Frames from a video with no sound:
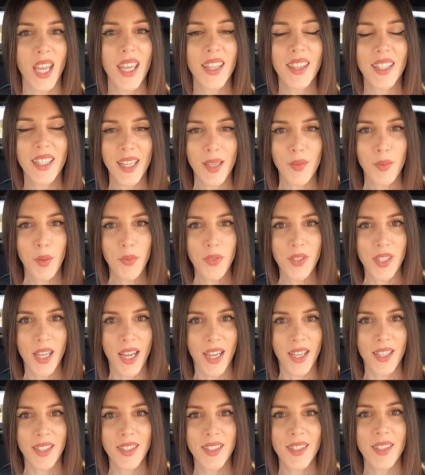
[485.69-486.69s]
In the name of
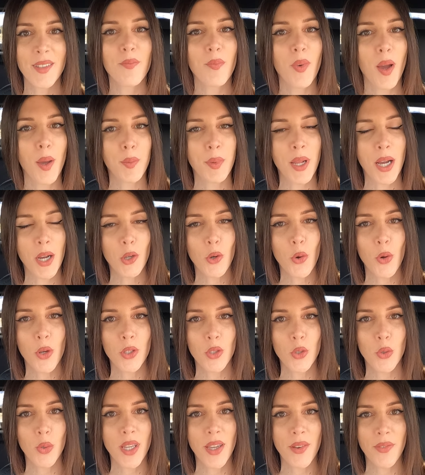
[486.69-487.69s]
science, I'm now
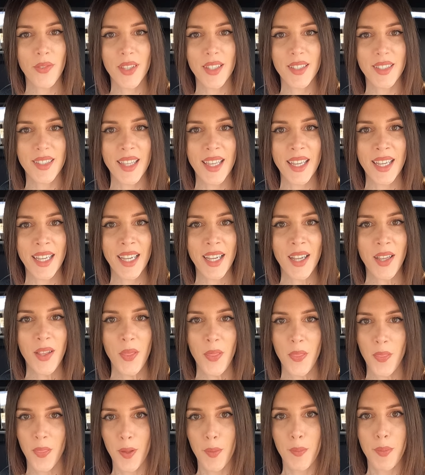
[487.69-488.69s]
going to give this thing
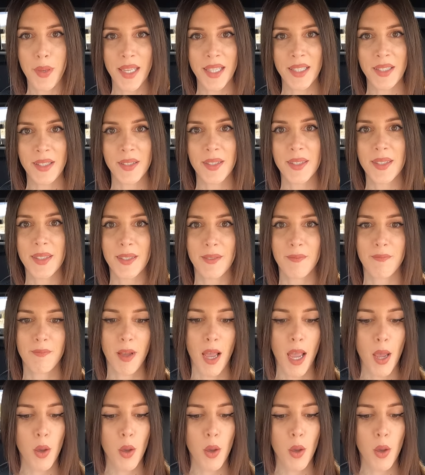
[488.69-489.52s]
the beans.